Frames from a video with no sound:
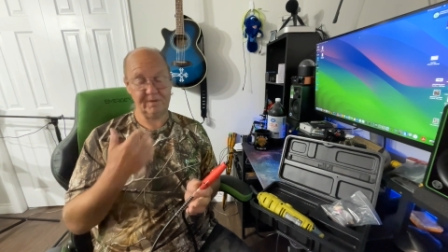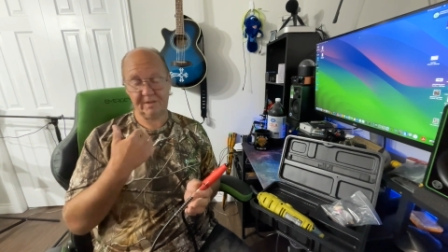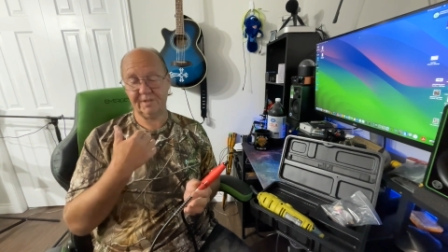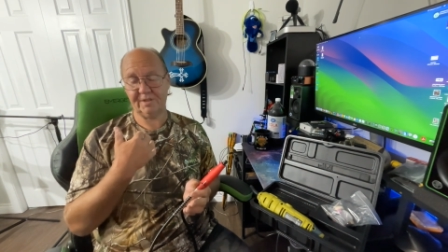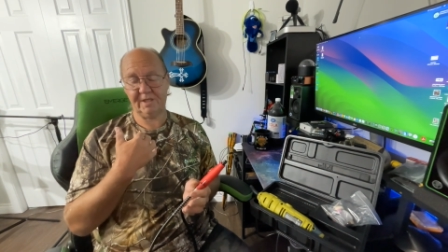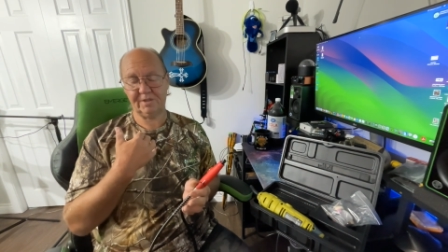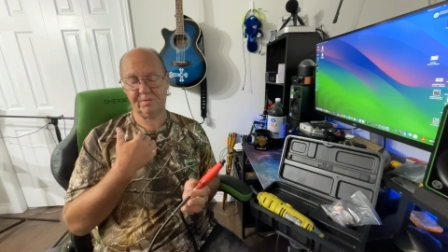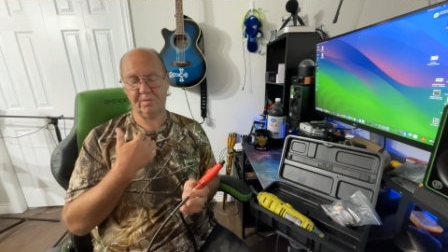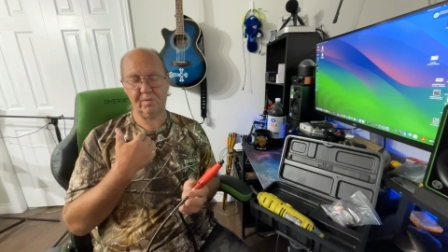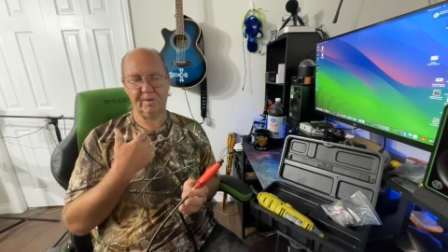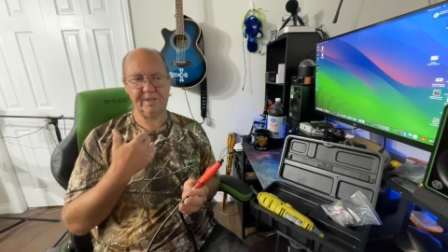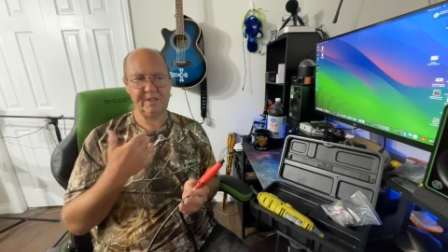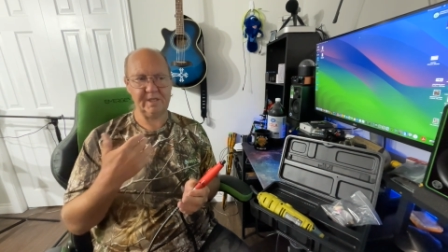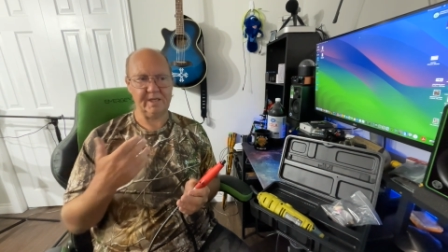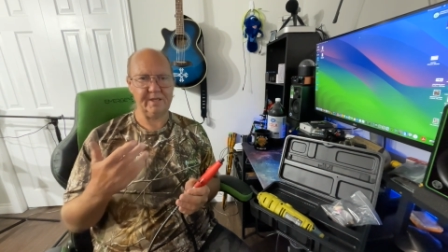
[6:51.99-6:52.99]
because that's what we
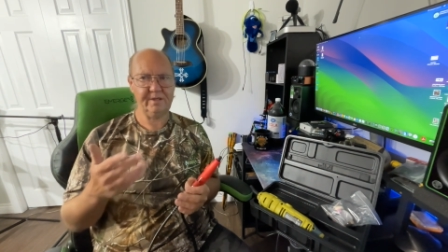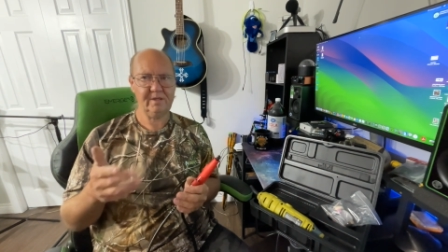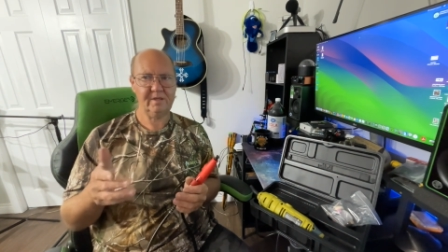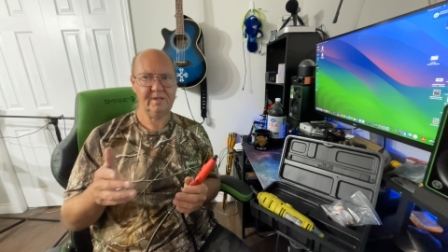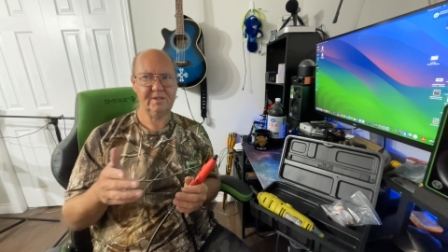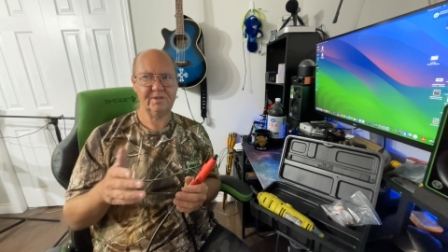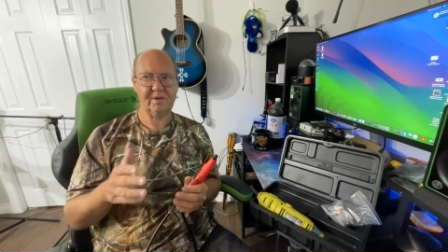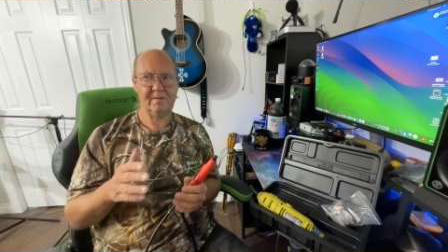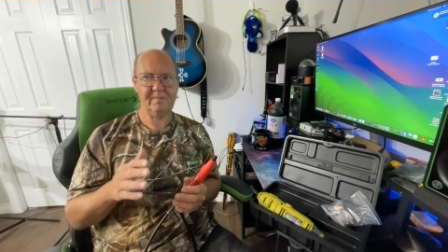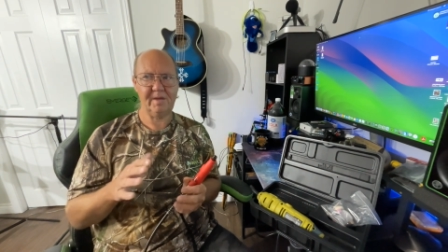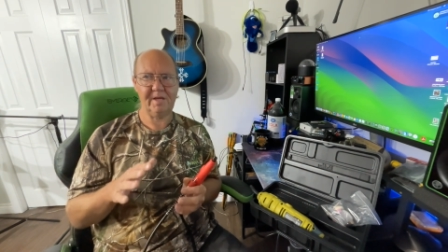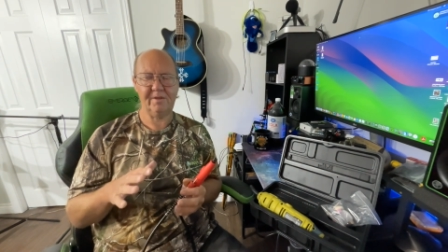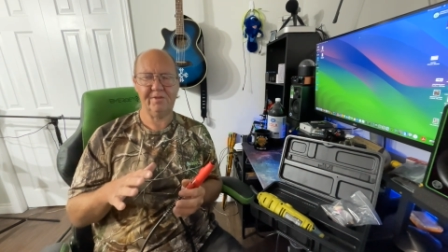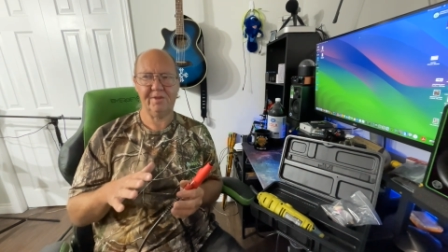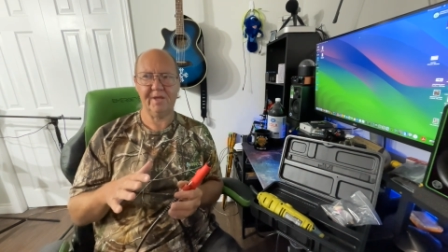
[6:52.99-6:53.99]
did, is our
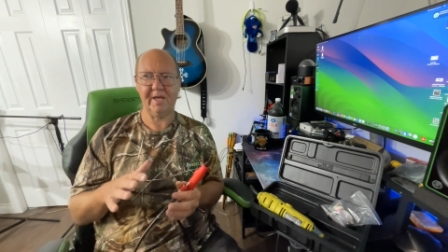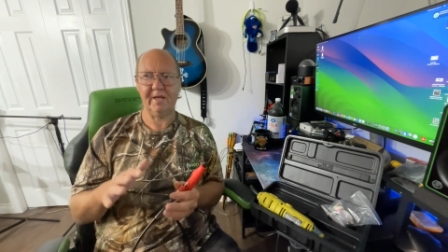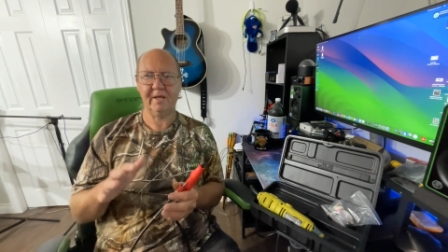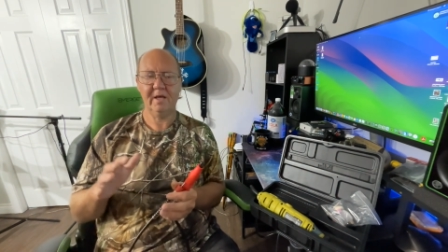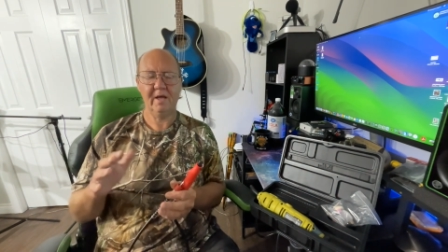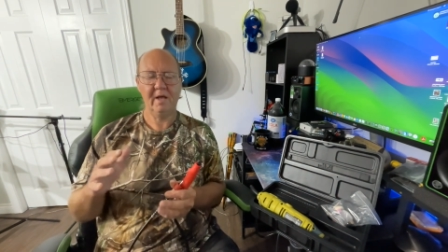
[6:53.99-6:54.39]
main thing,